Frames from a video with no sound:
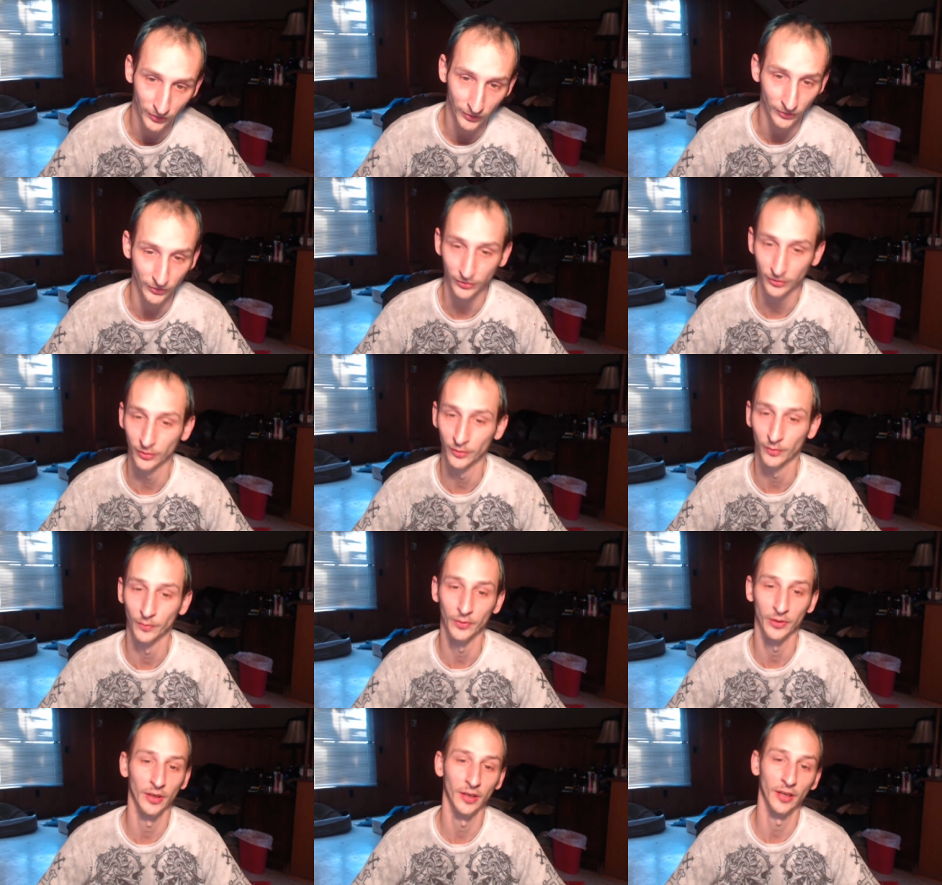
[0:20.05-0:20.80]
This is going
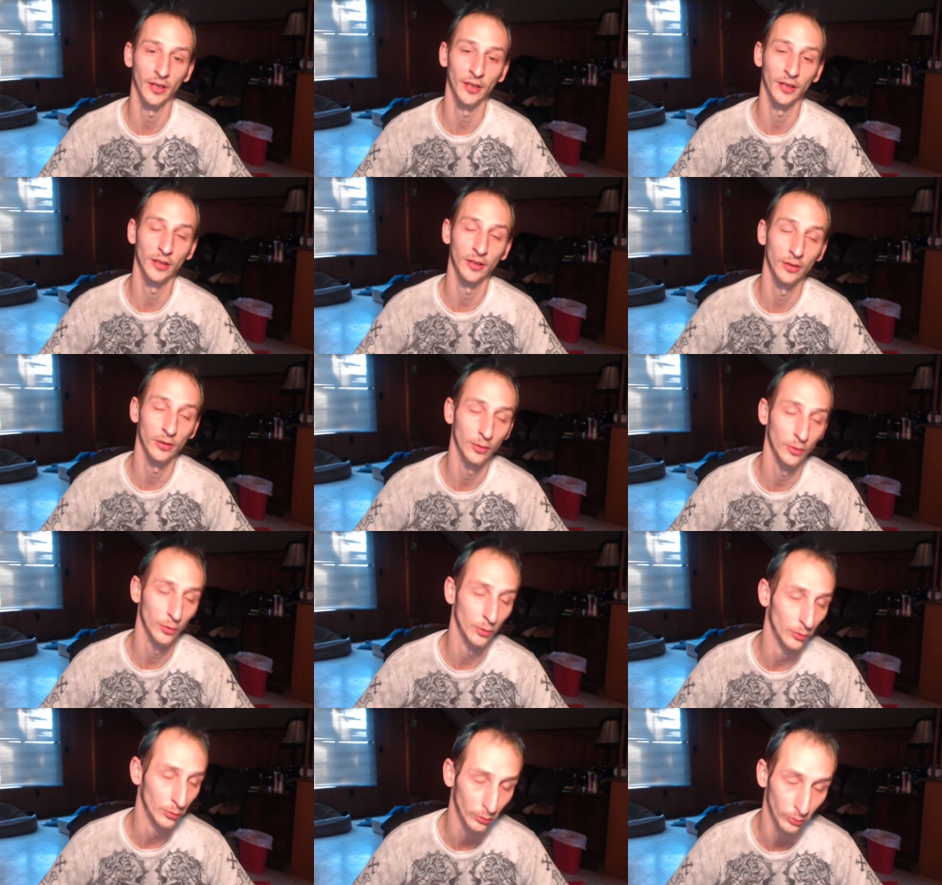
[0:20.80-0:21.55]
to be a
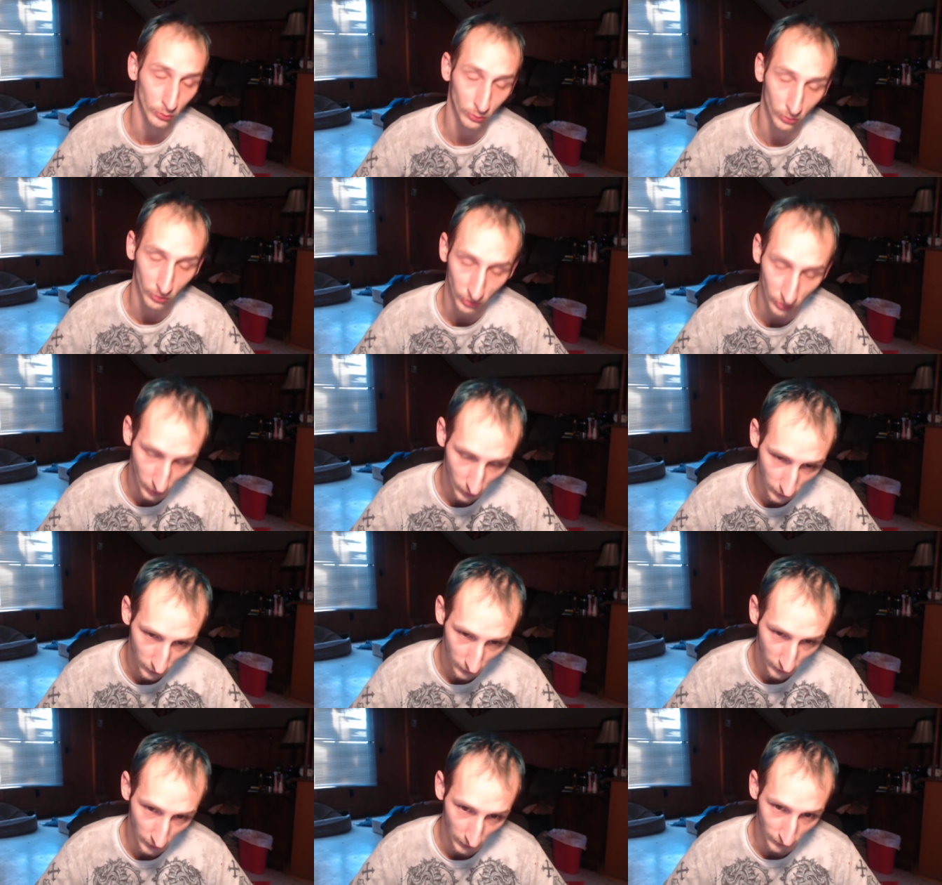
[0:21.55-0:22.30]
huge
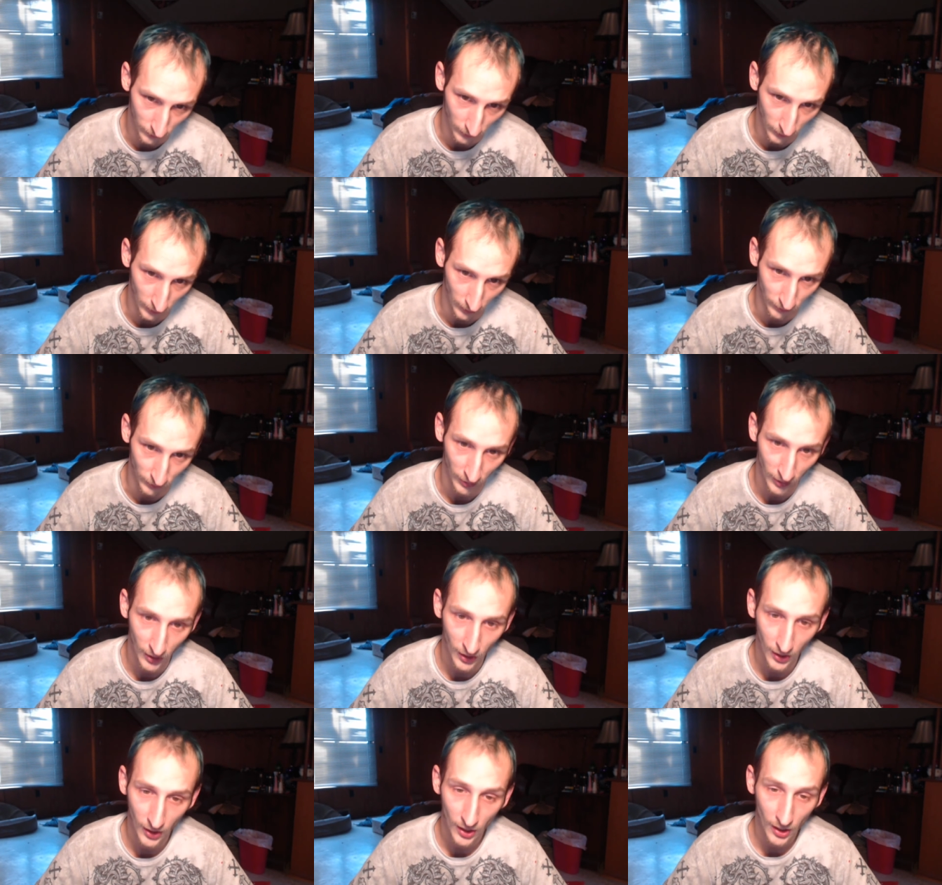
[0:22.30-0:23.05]
thing for us.
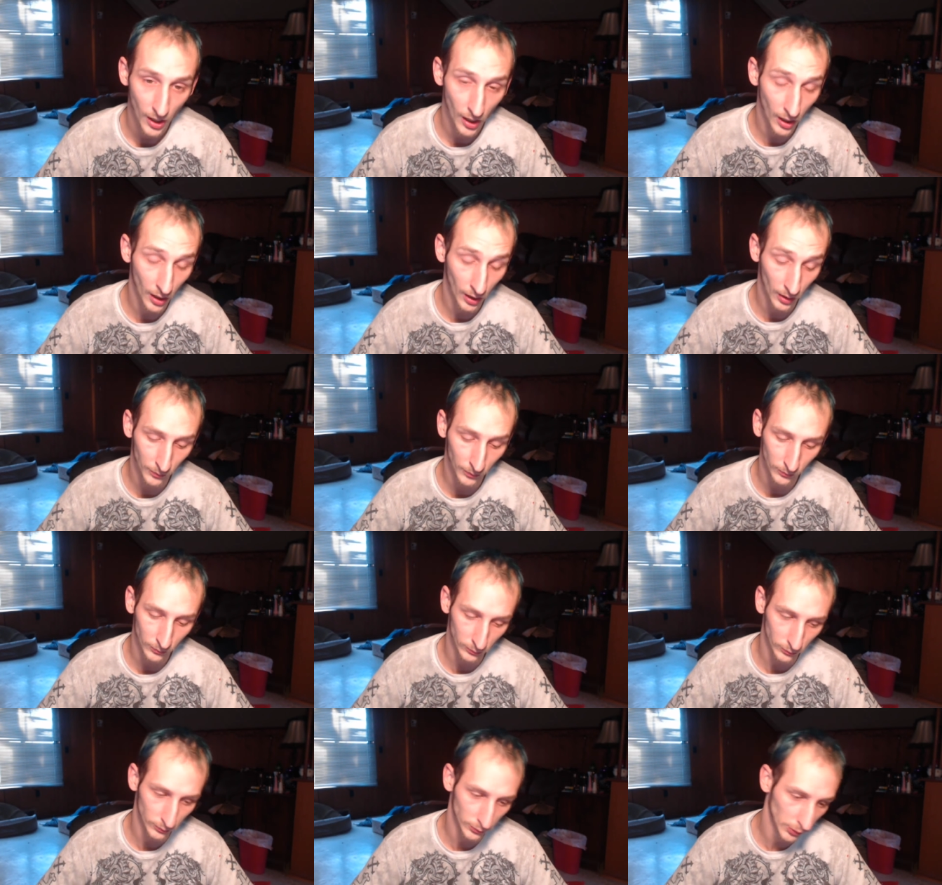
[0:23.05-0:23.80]

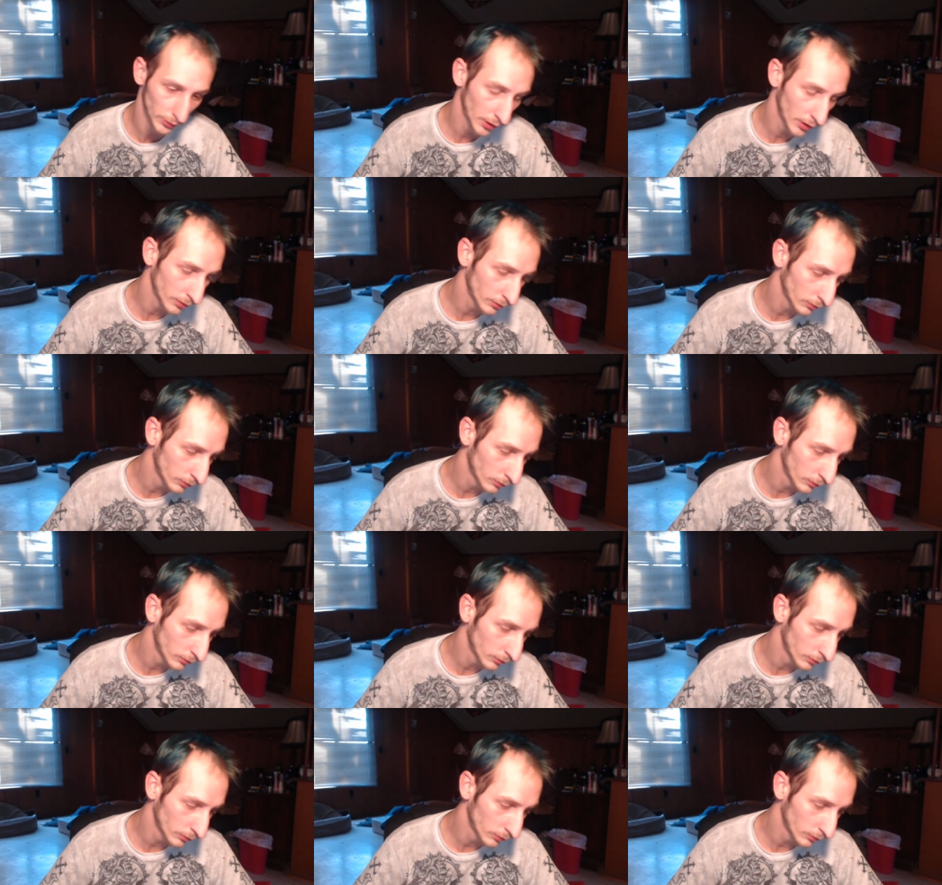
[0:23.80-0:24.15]
Um, we're not